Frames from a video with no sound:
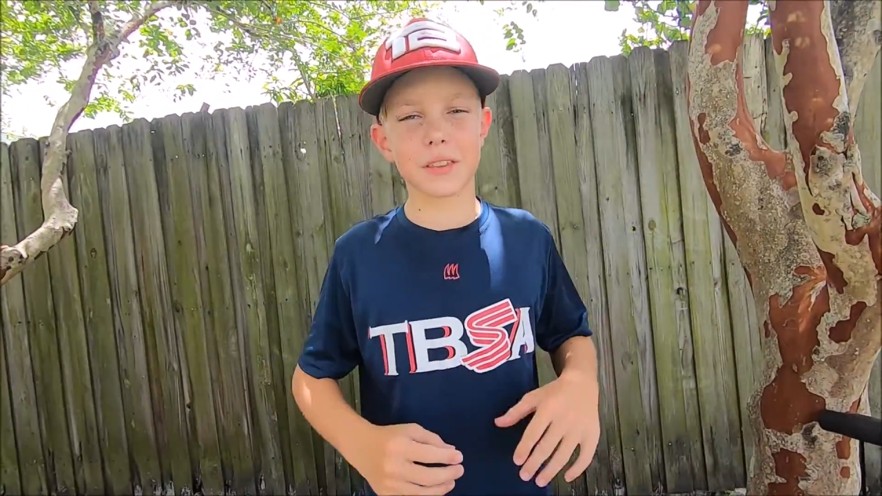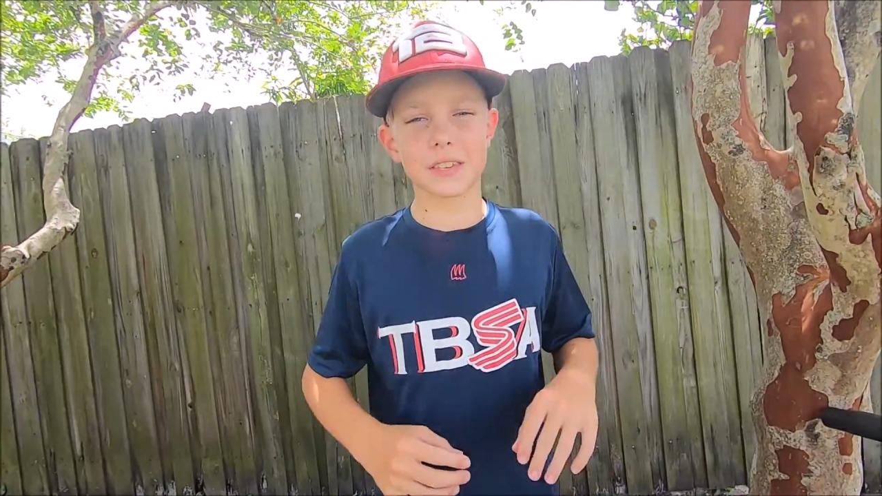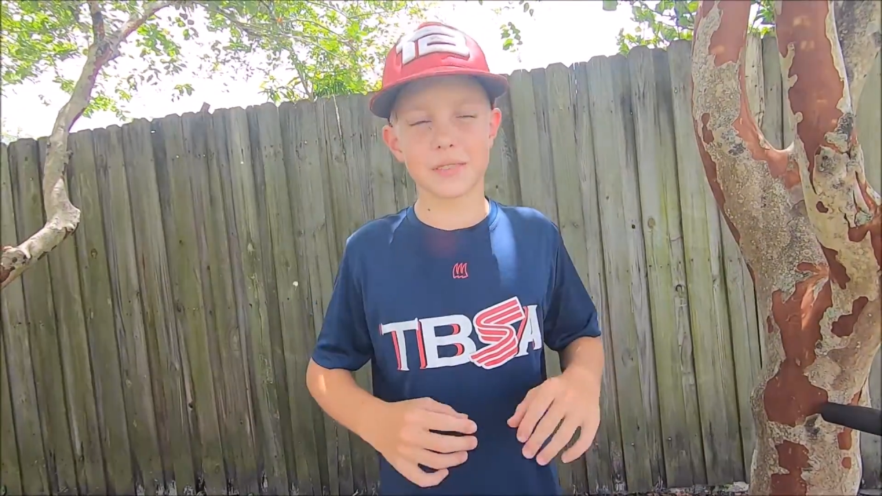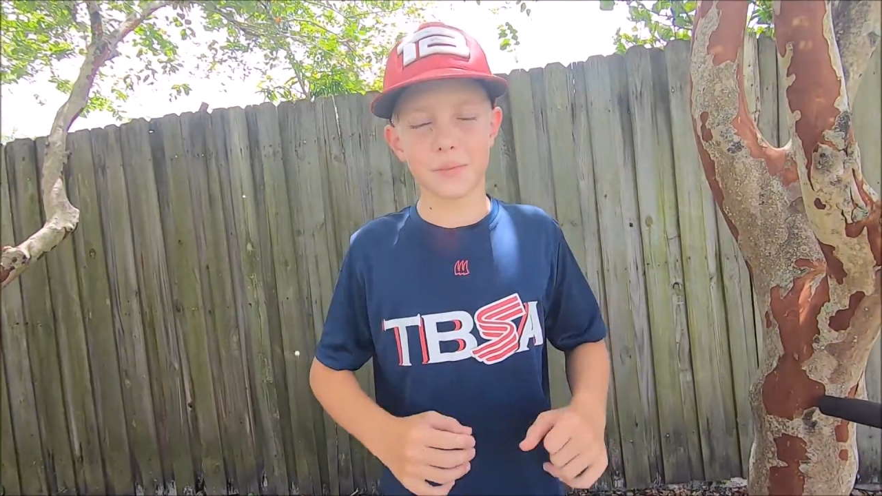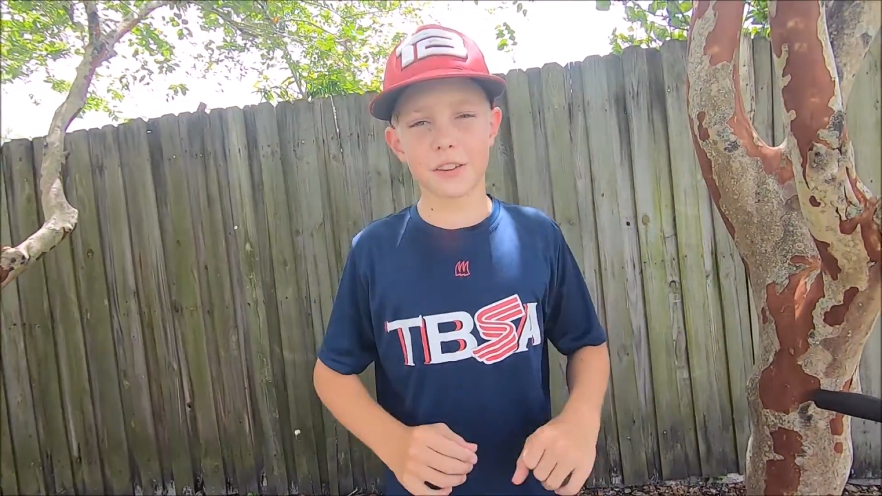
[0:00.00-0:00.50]

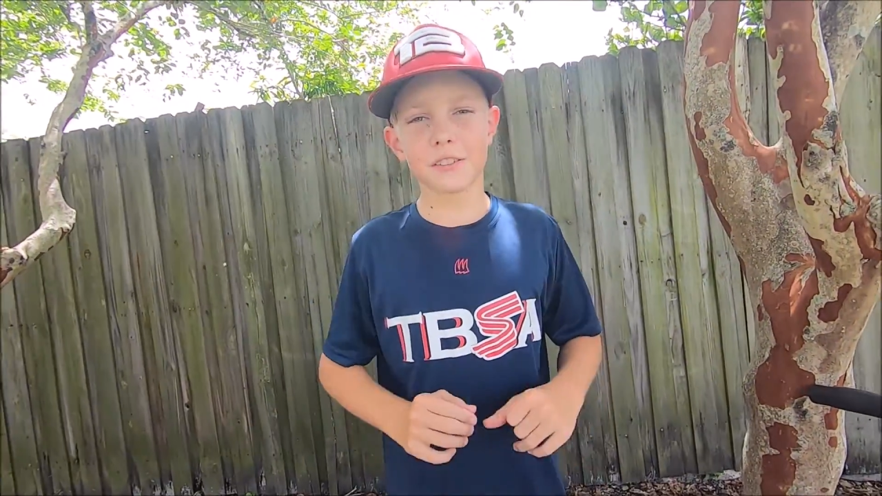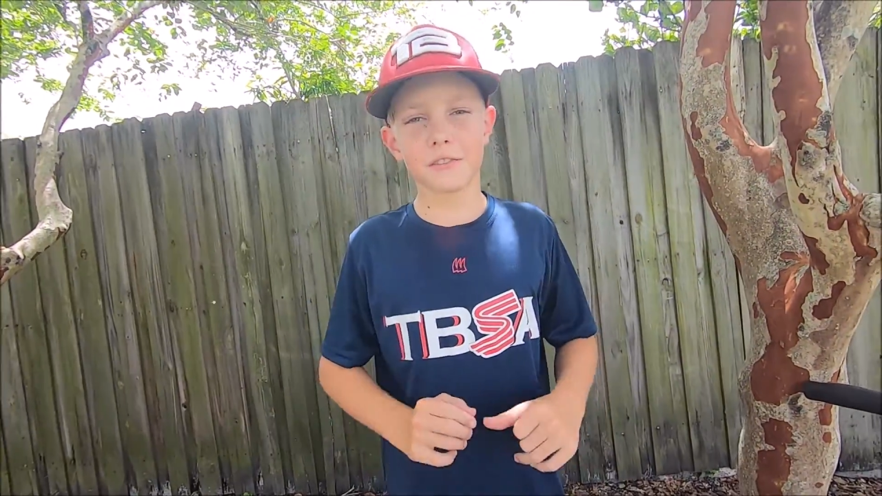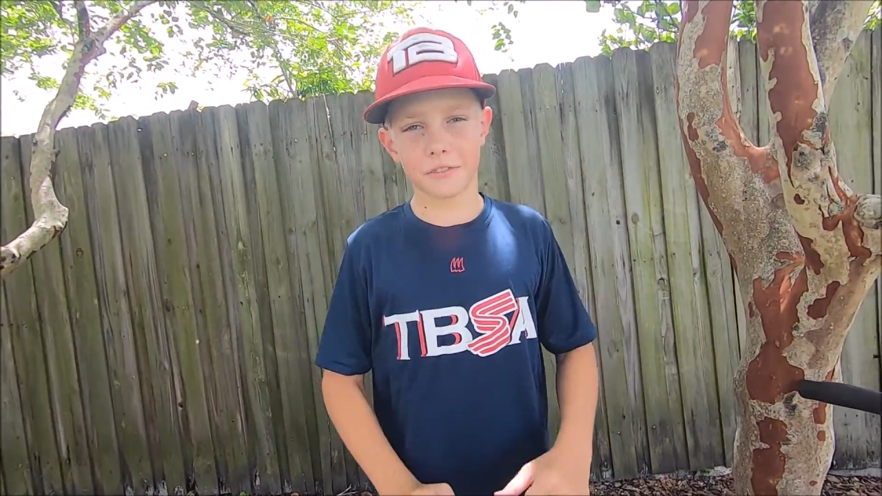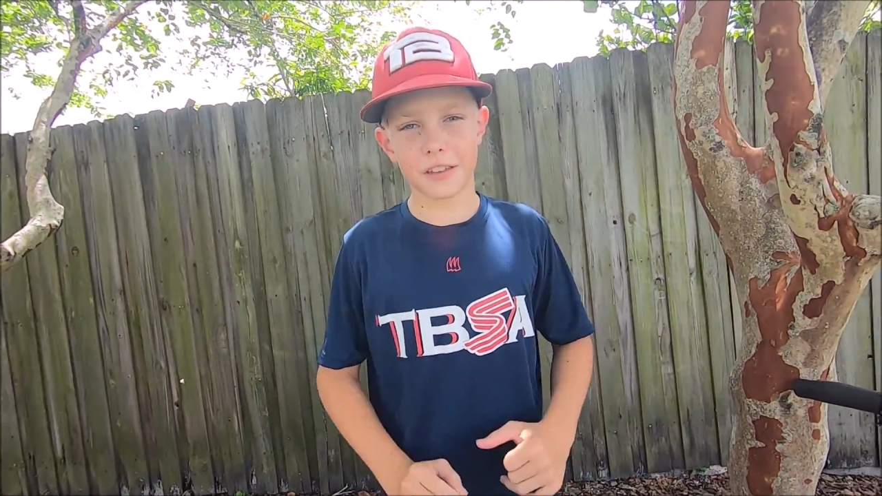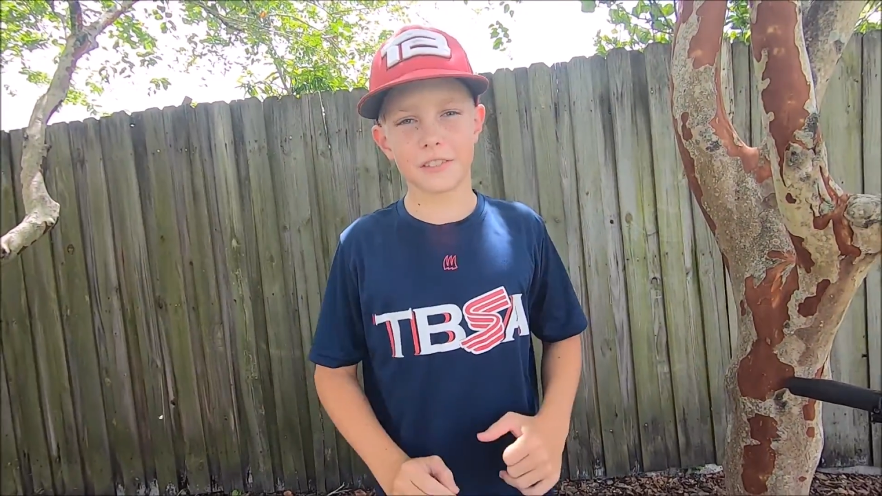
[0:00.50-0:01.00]
of the
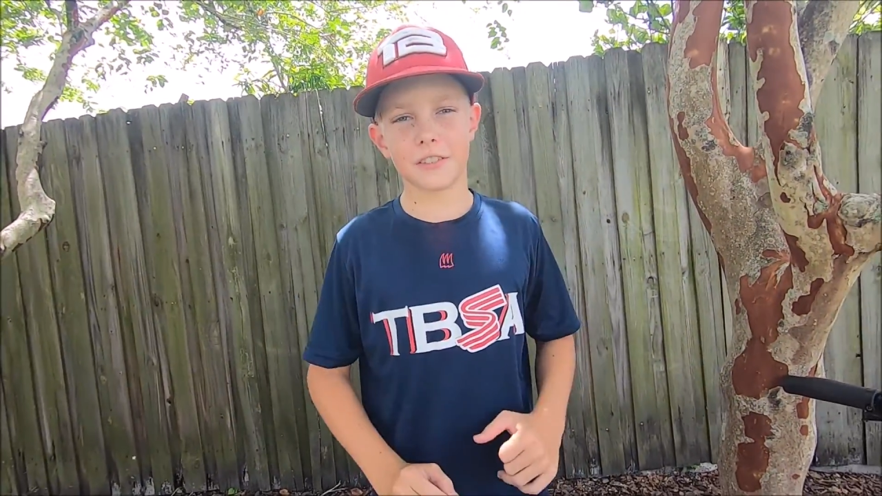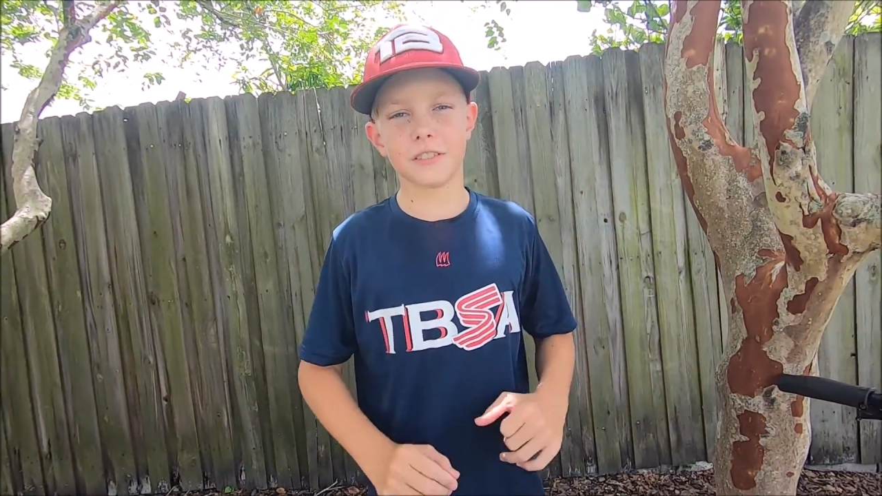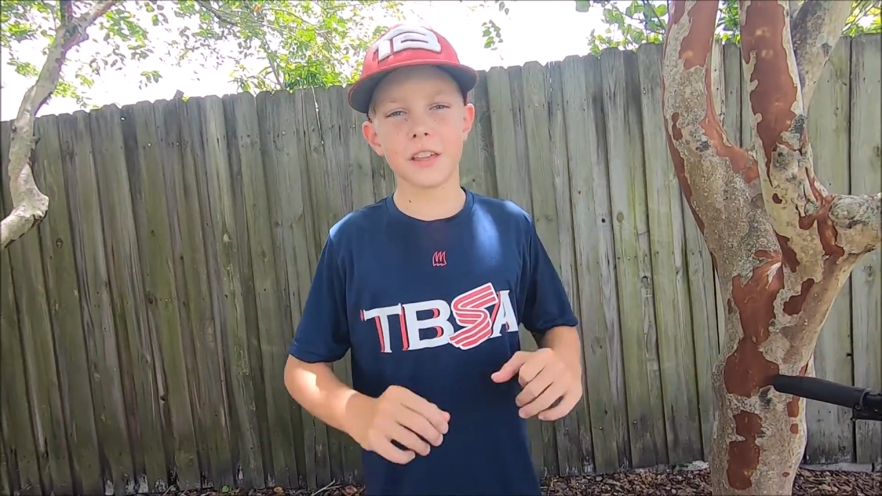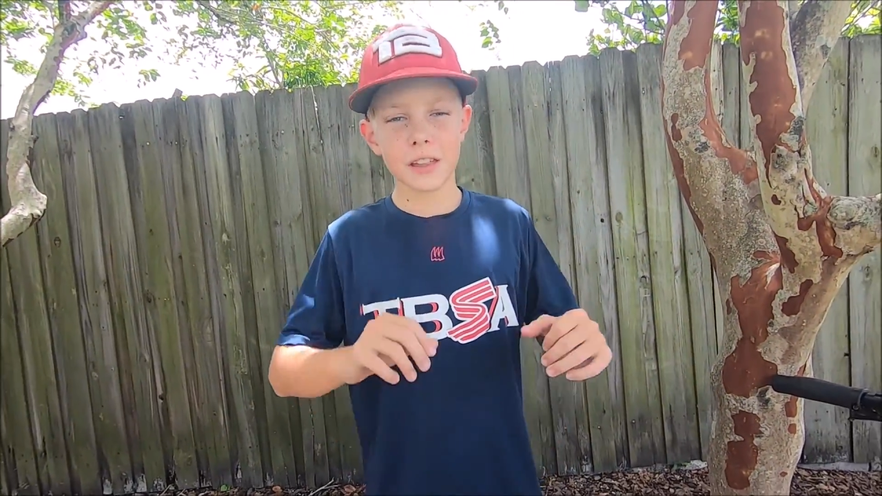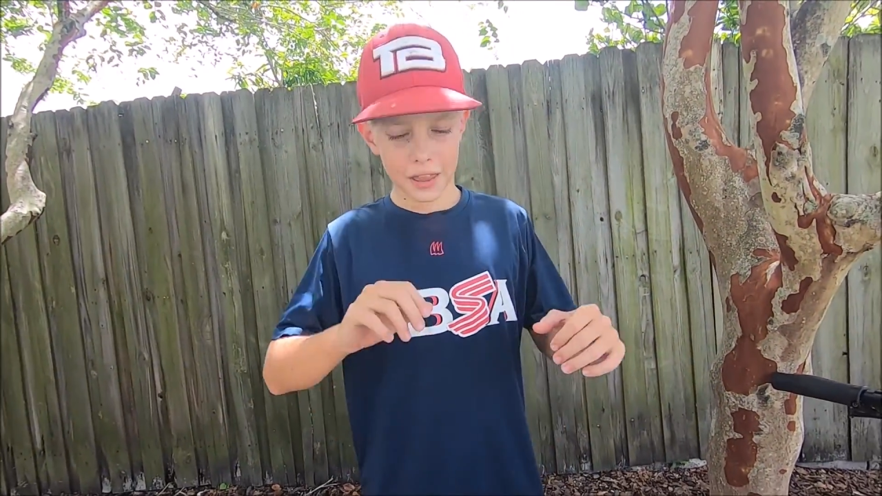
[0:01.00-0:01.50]
special features